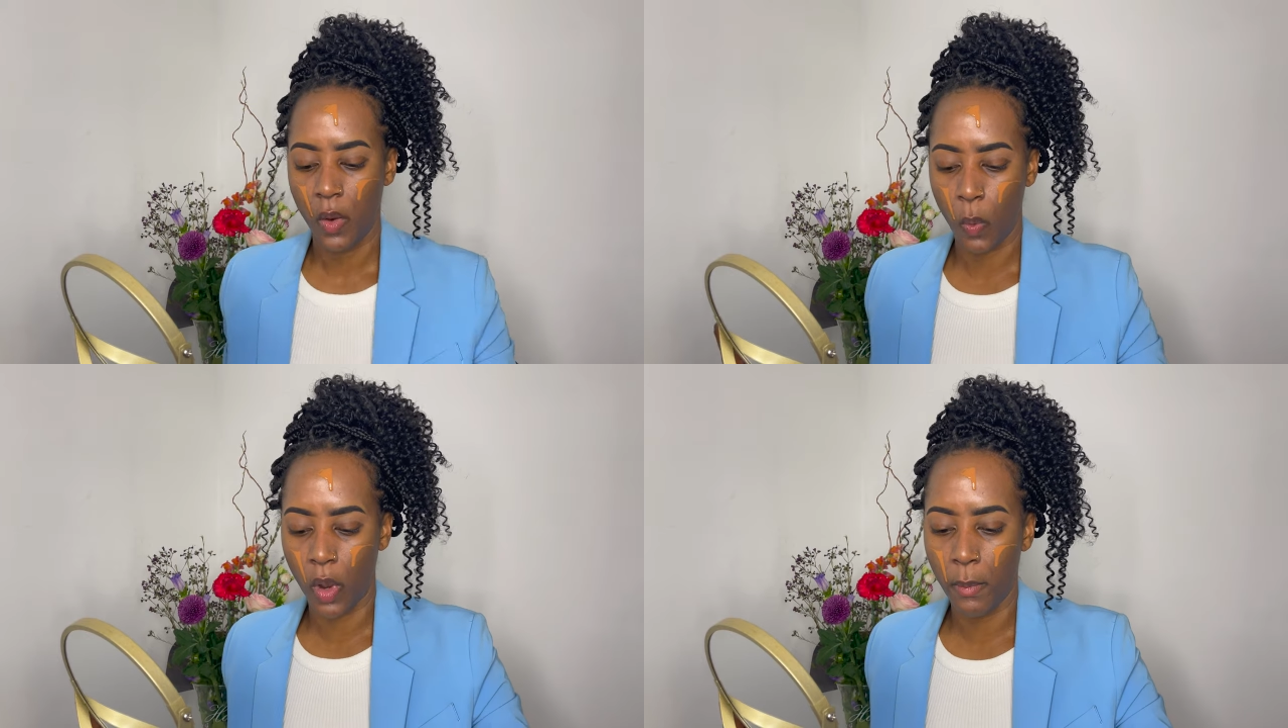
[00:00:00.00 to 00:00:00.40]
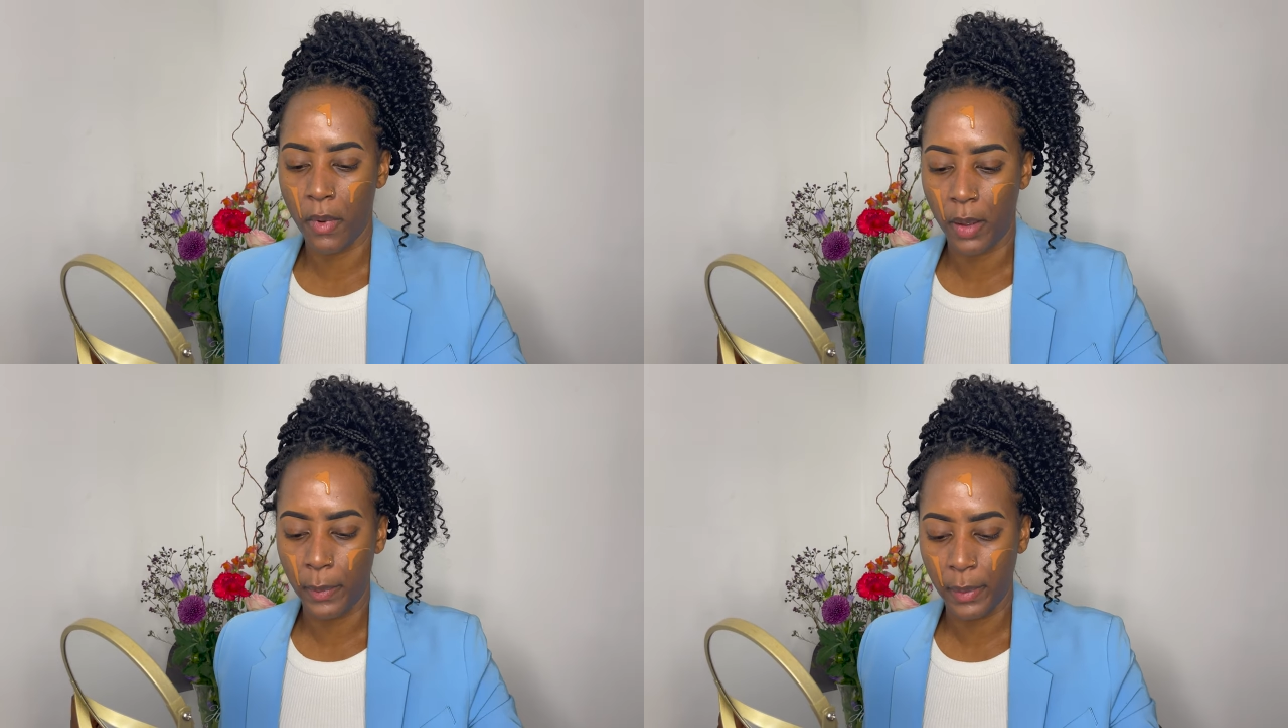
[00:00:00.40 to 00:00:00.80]
warm
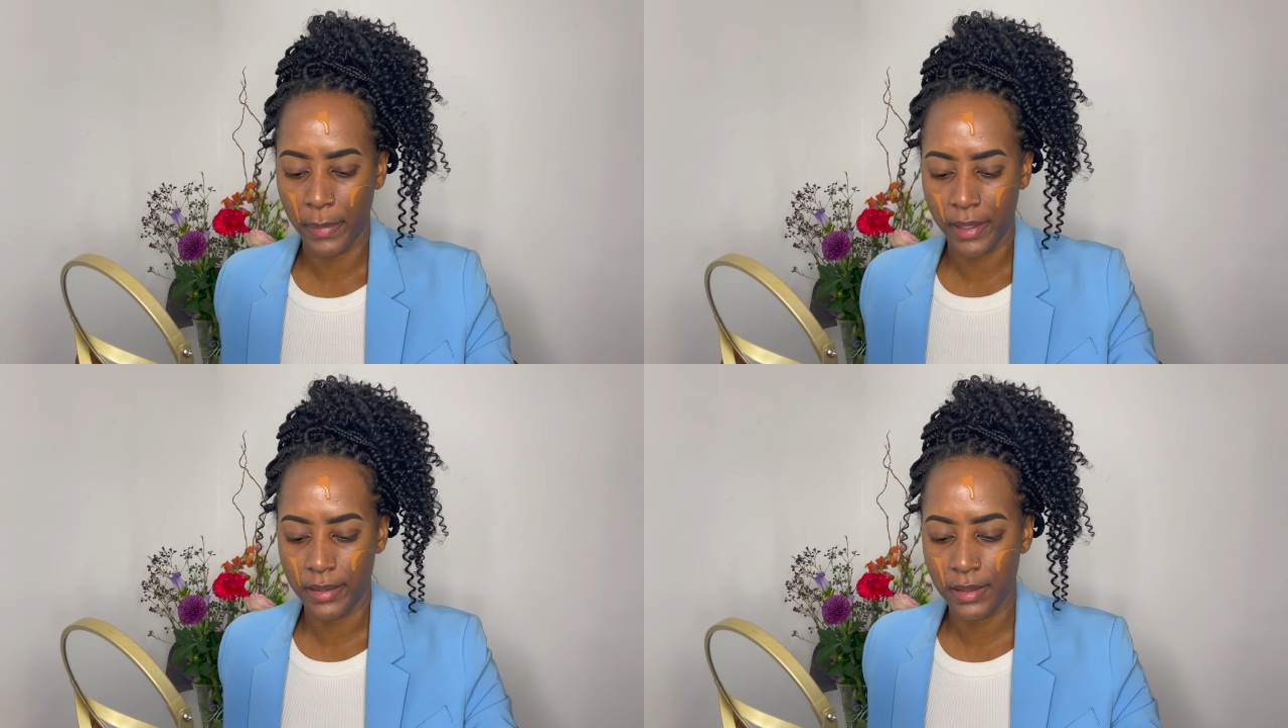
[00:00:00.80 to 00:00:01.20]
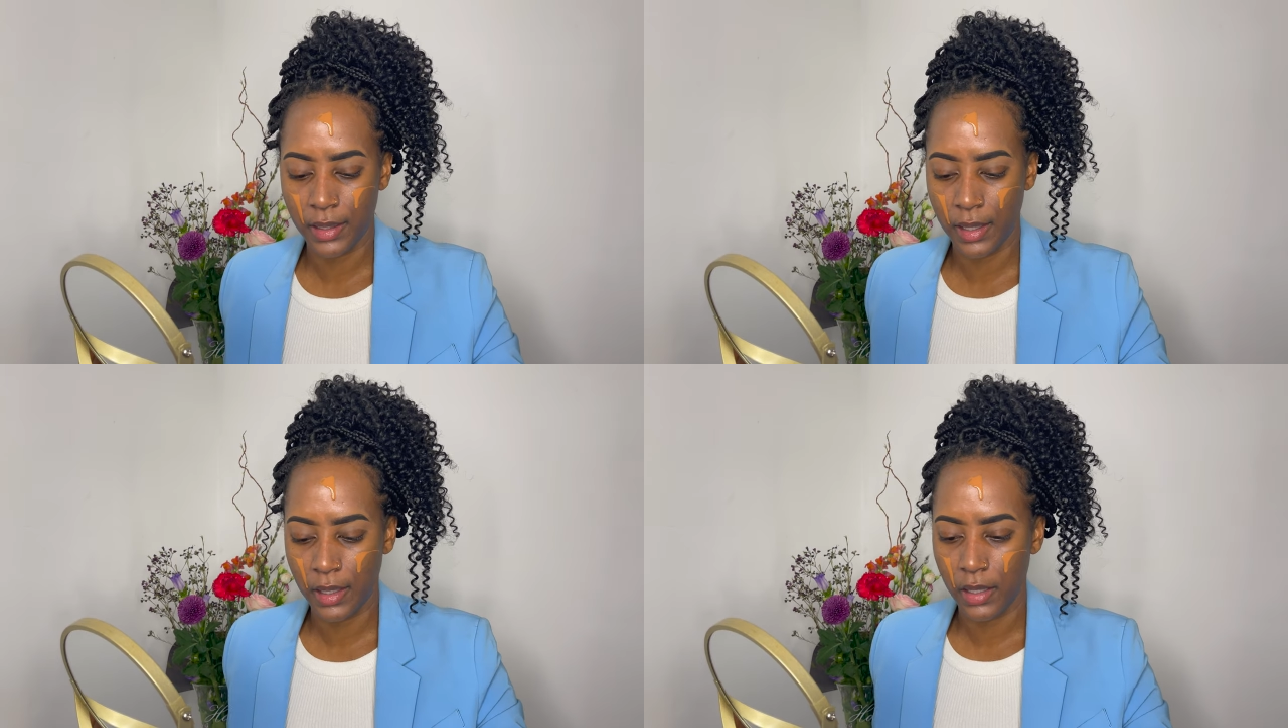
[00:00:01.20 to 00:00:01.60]
up at my
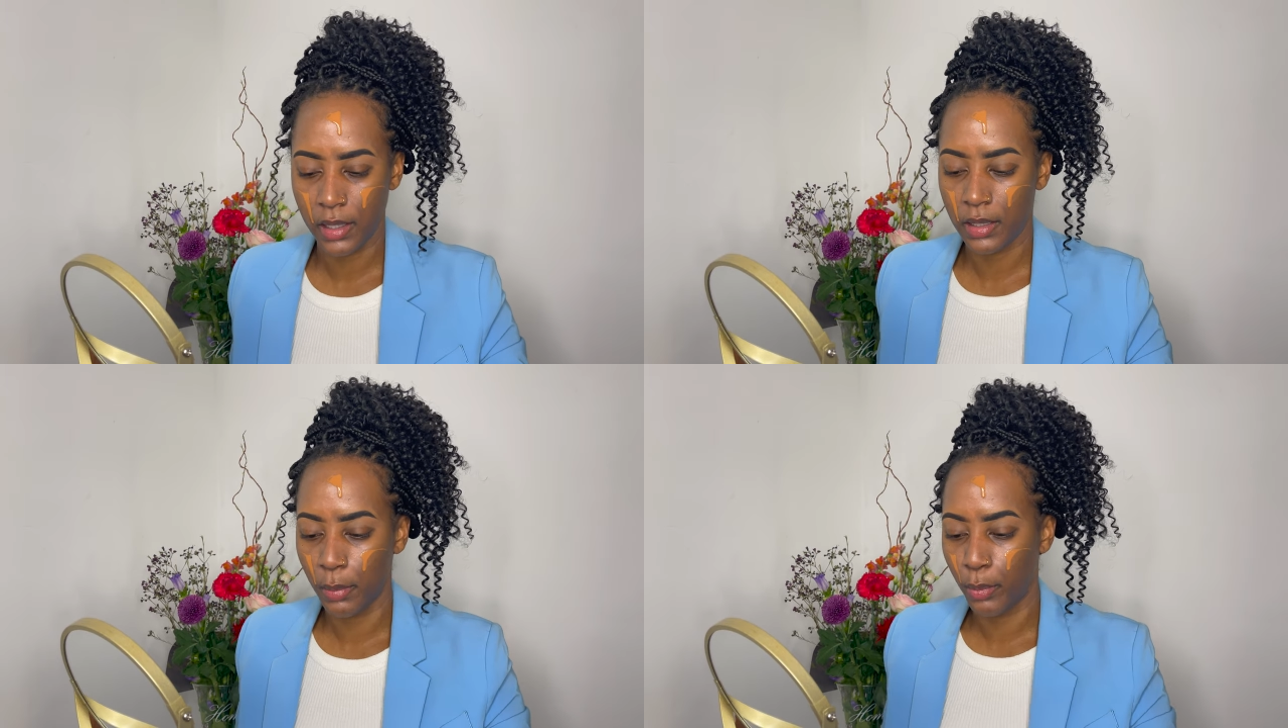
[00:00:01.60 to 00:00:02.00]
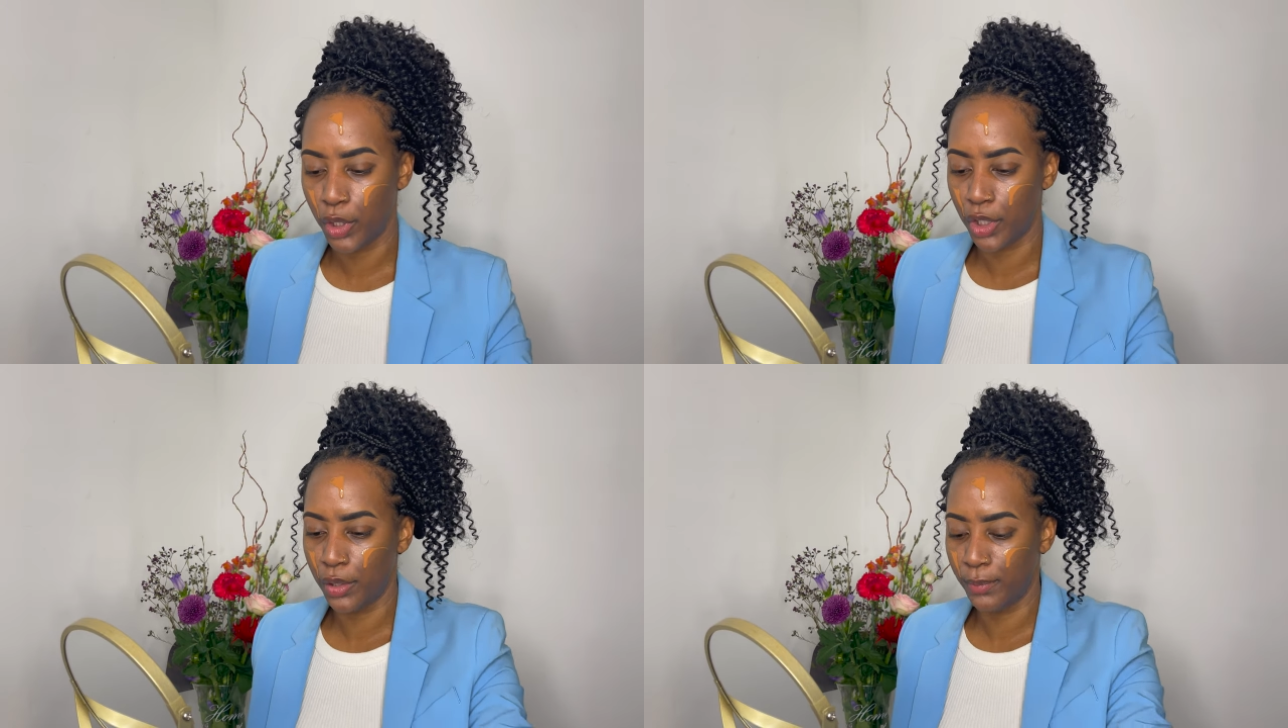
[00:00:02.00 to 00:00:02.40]
skin
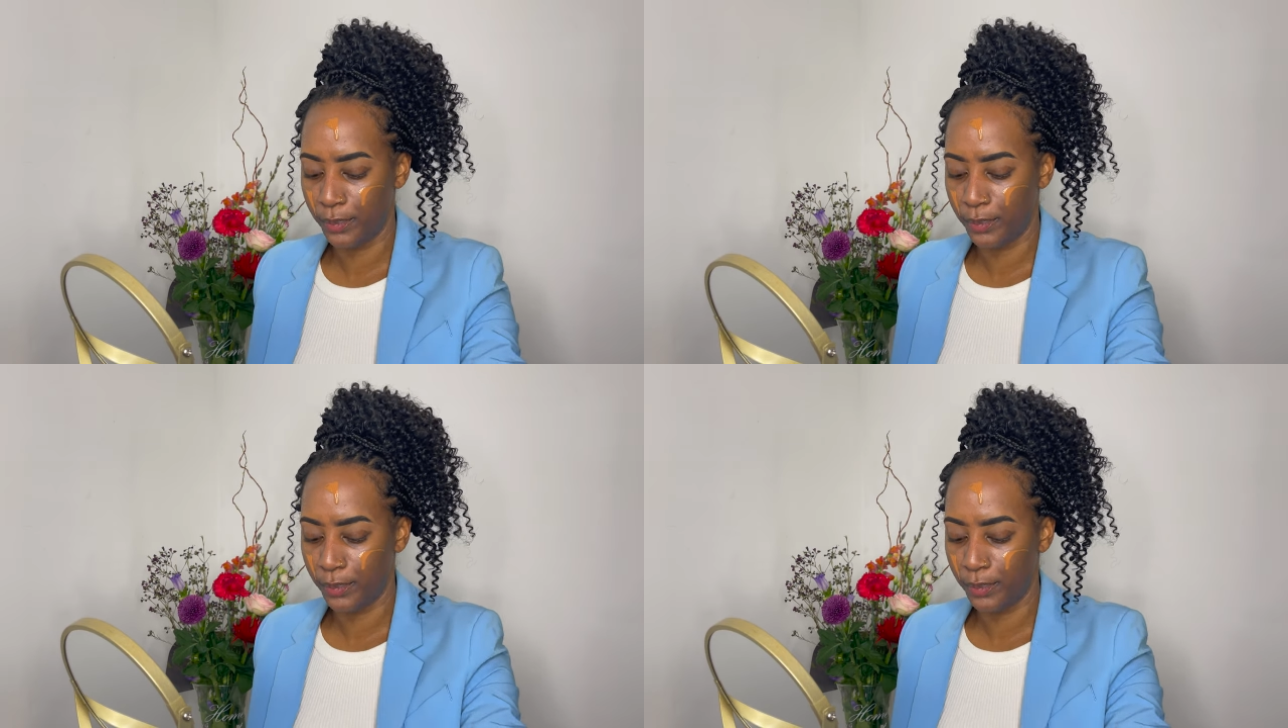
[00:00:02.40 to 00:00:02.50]
temperature.